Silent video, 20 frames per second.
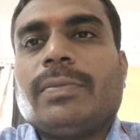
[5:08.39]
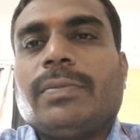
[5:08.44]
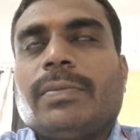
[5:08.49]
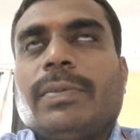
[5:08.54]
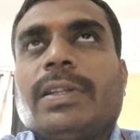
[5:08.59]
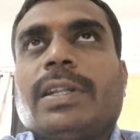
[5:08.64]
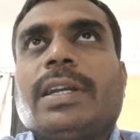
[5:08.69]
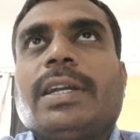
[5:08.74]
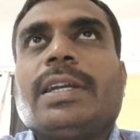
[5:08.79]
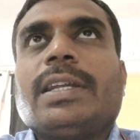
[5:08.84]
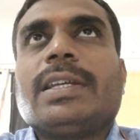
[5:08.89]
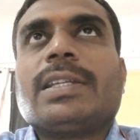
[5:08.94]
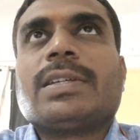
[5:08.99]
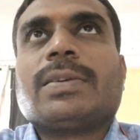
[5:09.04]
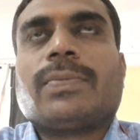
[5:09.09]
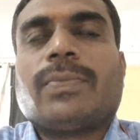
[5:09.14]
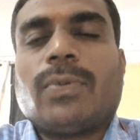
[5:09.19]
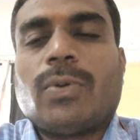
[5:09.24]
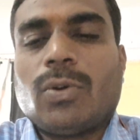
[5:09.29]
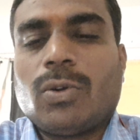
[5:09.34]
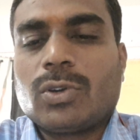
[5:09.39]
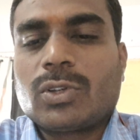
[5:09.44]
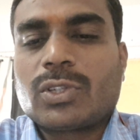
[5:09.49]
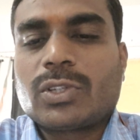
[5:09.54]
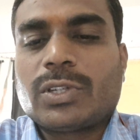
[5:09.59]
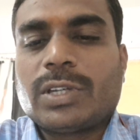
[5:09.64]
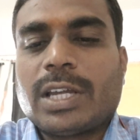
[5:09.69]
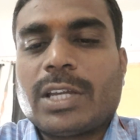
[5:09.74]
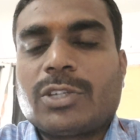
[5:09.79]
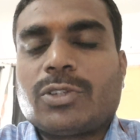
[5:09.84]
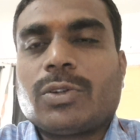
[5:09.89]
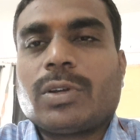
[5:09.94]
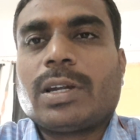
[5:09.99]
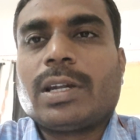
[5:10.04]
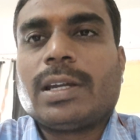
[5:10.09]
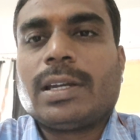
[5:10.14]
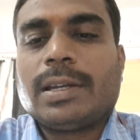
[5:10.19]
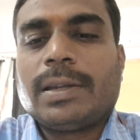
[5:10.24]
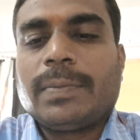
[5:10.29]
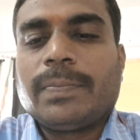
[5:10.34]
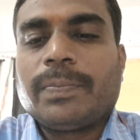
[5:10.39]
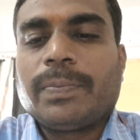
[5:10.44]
whether it is a force natural,